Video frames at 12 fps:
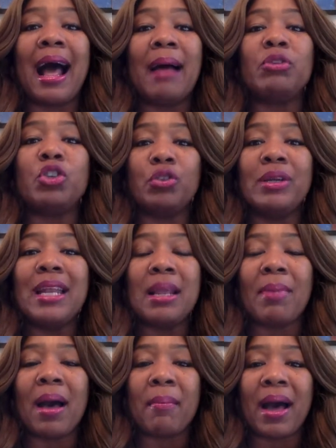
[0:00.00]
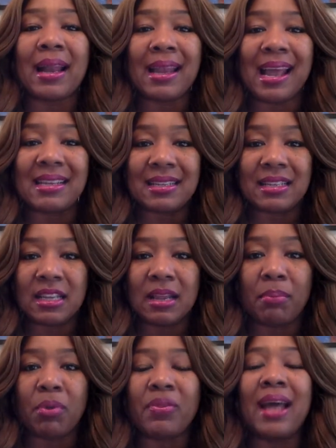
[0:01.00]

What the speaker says: I'm treating my body as a temple.